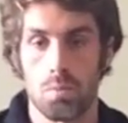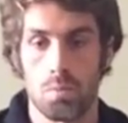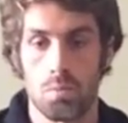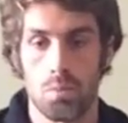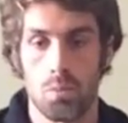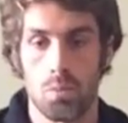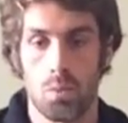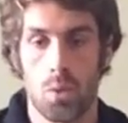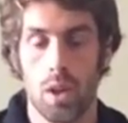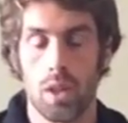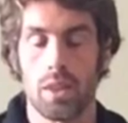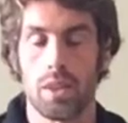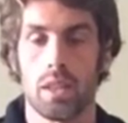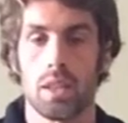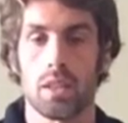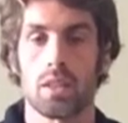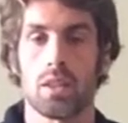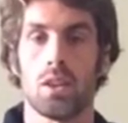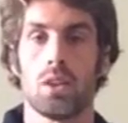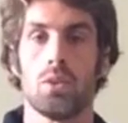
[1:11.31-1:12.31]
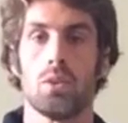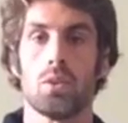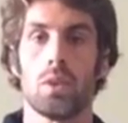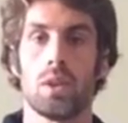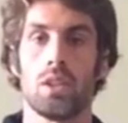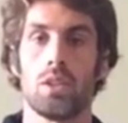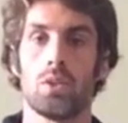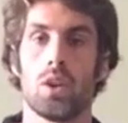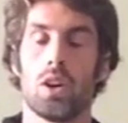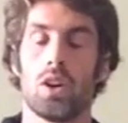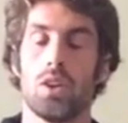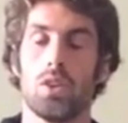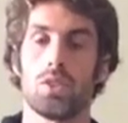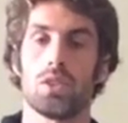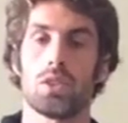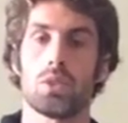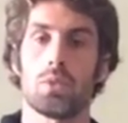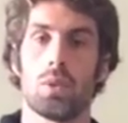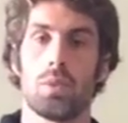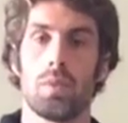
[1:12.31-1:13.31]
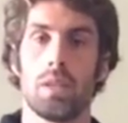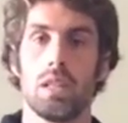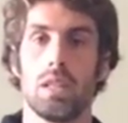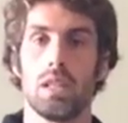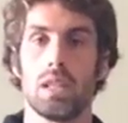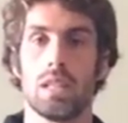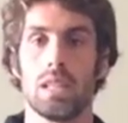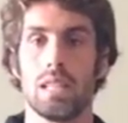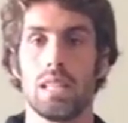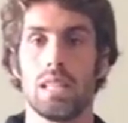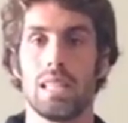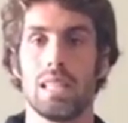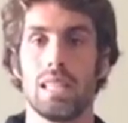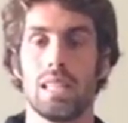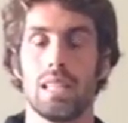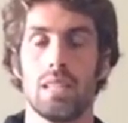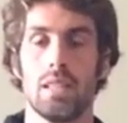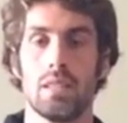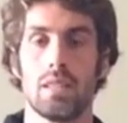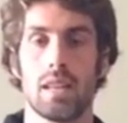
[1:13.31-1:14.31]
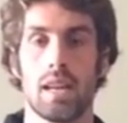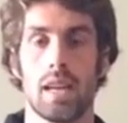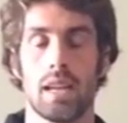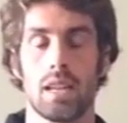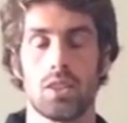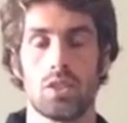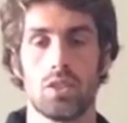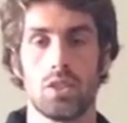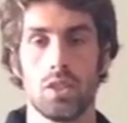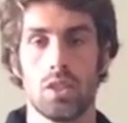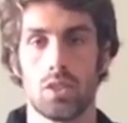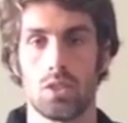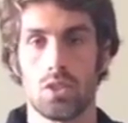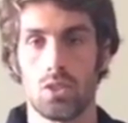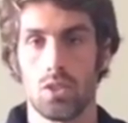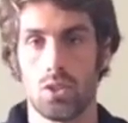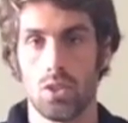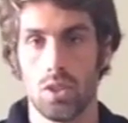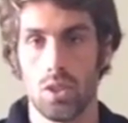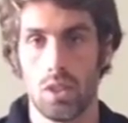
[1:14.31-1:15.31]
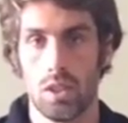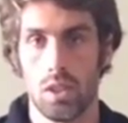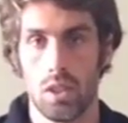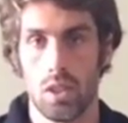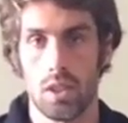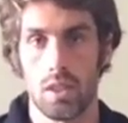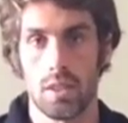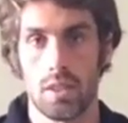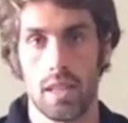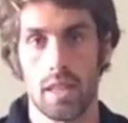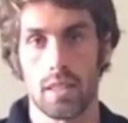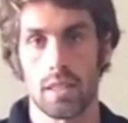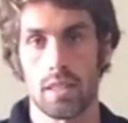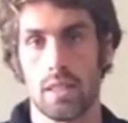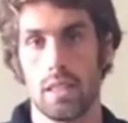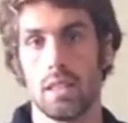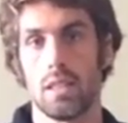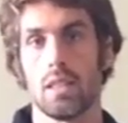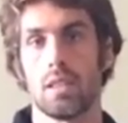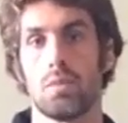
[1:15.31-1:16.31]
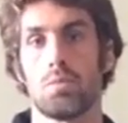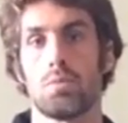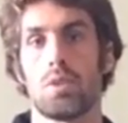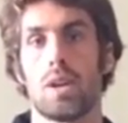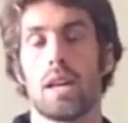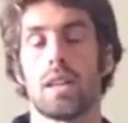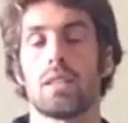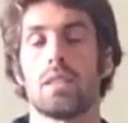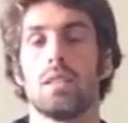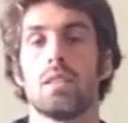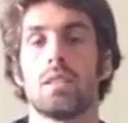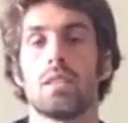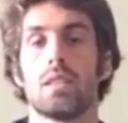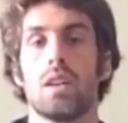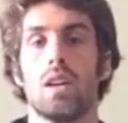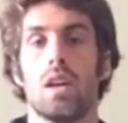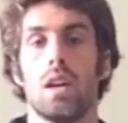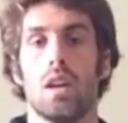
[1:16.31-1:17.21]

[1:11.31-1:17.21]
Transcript: One thing though, when you are swimming, it is actually a good technique practice